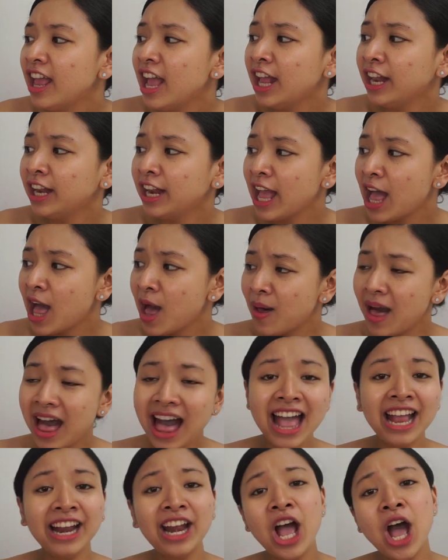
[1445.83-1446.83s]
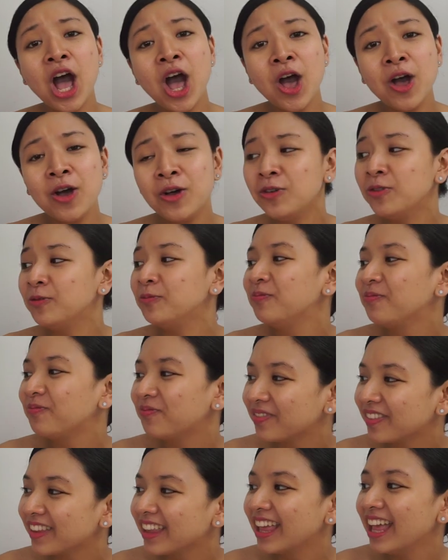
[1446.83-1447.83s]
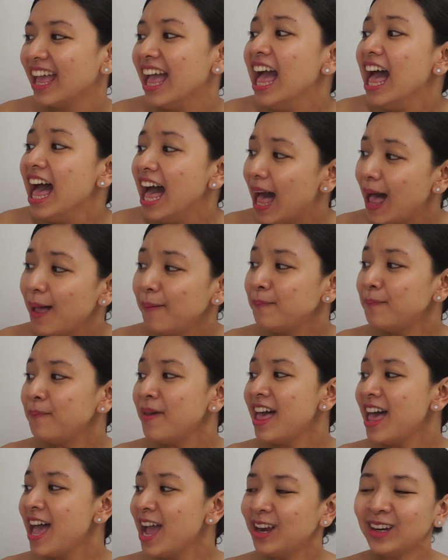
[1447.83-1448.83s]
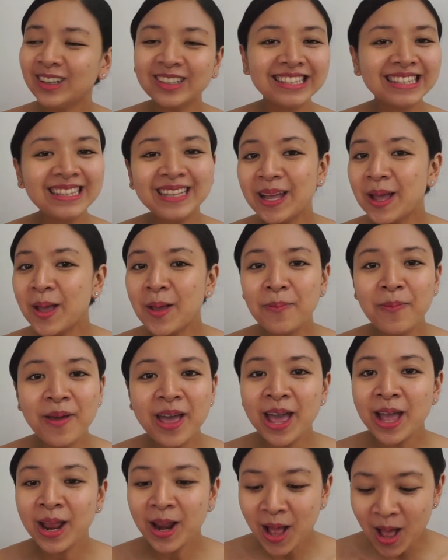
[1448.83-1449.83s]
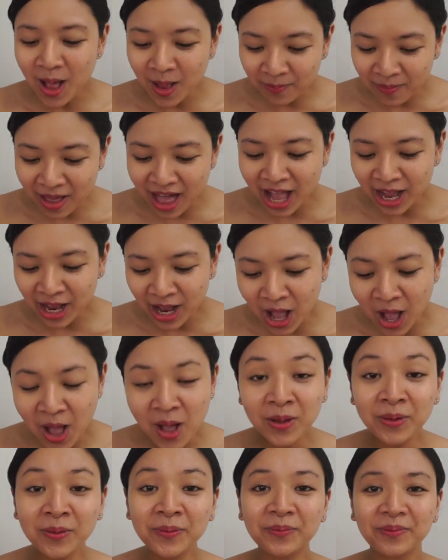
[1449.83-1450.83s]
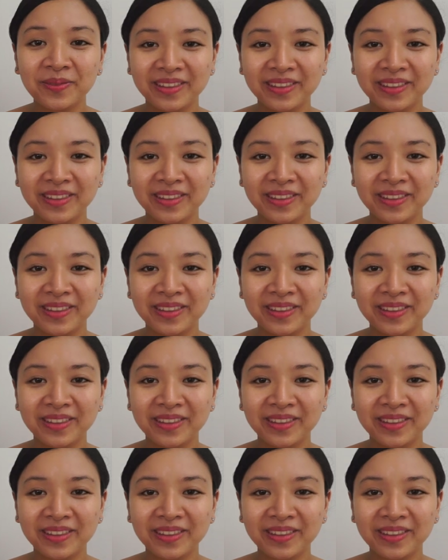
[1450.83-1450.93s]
And now I know I'm better sleeping on my own.